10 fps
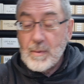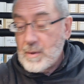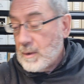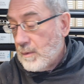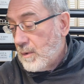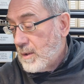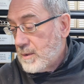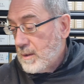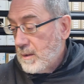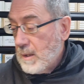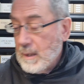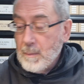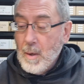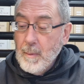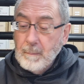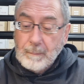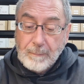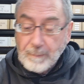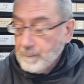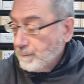stock of those at the moment.
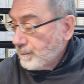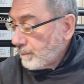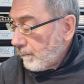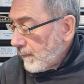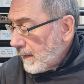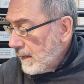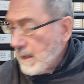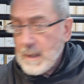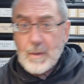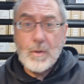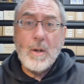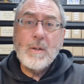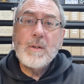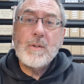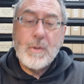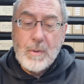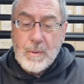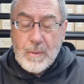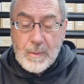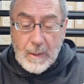Tried and
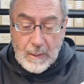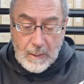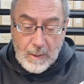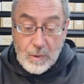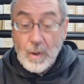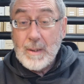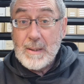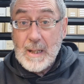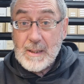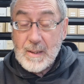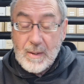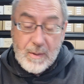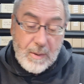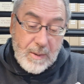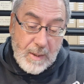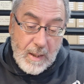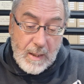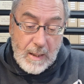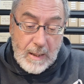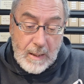tested, I should
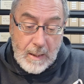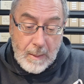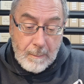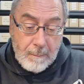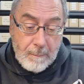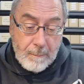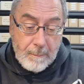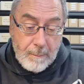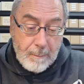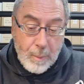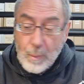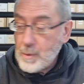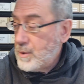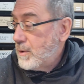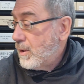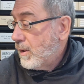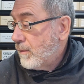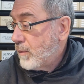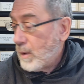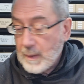say. Portion of what I